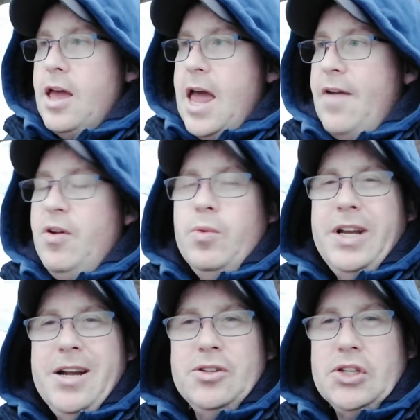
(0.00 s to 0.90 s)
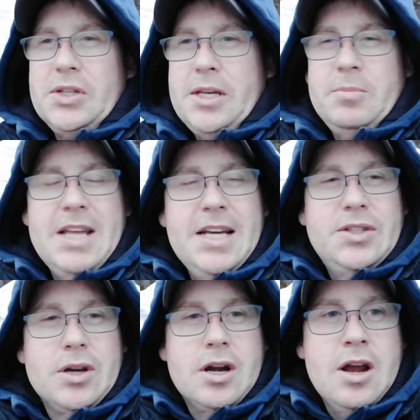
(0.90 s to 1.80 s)
Everyone here just seems
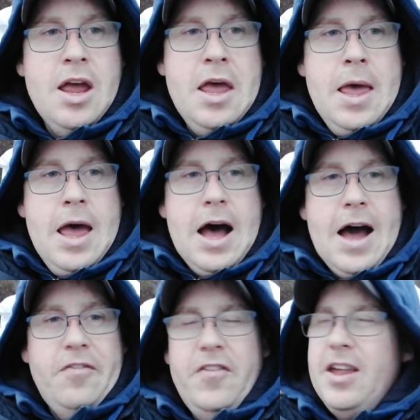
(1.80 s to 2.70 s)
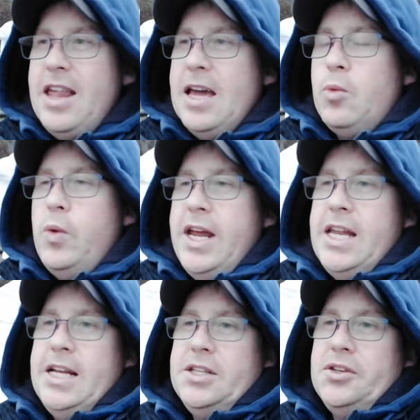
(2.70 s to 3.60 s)
nicer. I feel like we
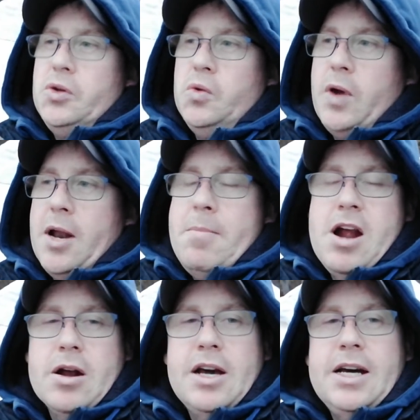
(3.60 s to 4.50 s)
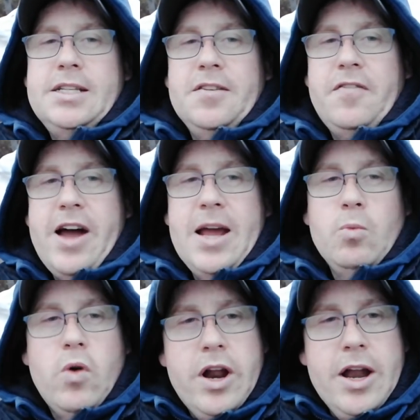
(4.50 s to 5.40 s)
need to, in America, define
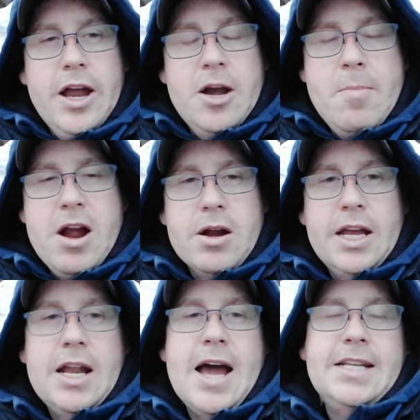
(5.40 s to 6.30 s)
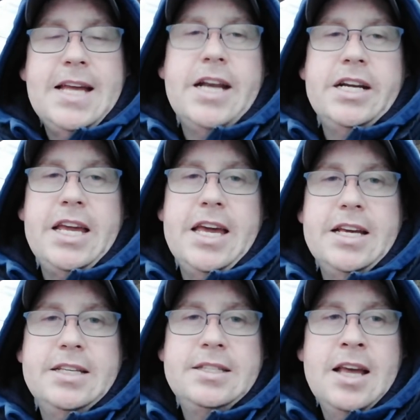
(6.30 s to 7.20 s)
what an American identity
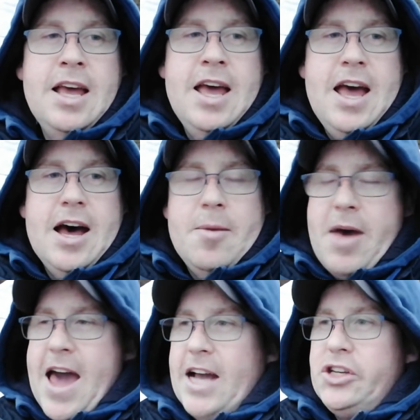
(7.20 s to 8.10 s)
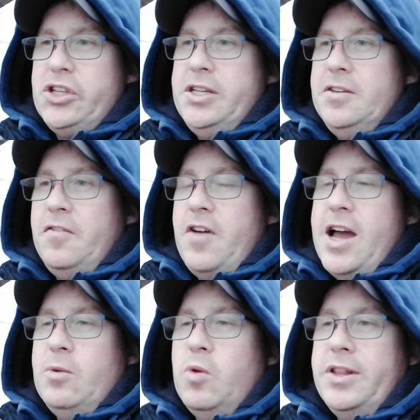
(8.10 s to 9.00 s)
is. Actually
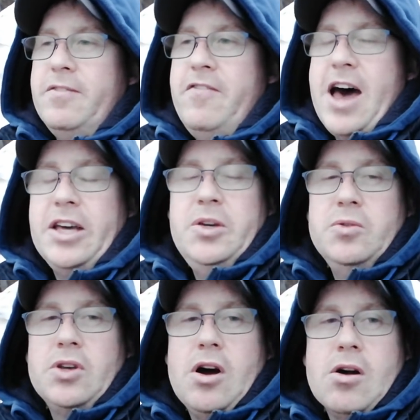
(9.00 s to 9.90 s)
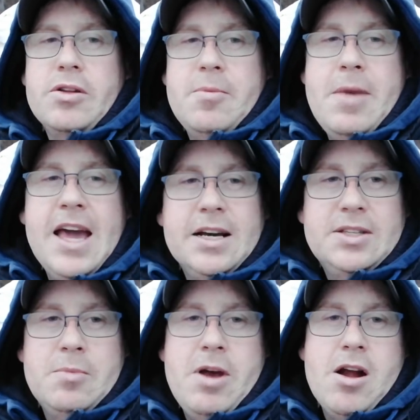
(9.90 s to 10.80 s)
define what the values are that make us
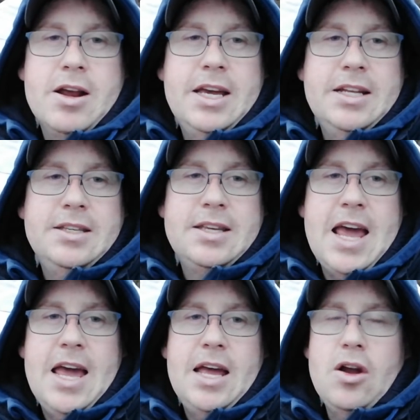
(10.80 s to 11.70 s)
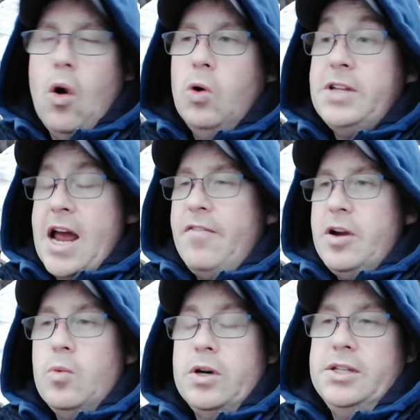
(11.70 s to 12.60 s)
Americans and hold
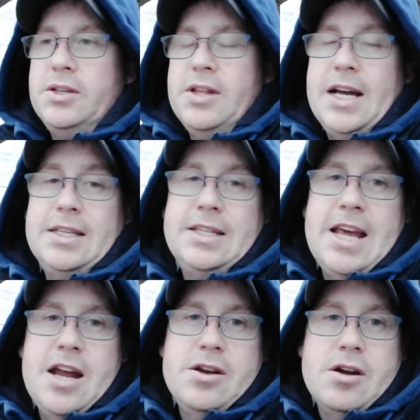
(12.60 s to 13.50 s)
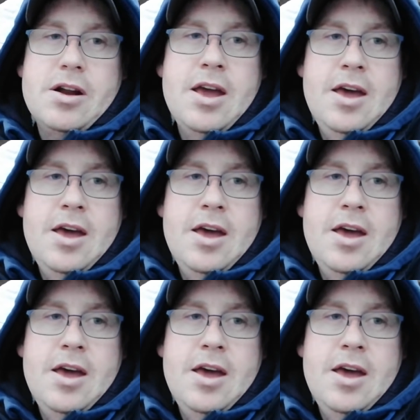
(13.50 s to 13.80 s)
everyone to that standard.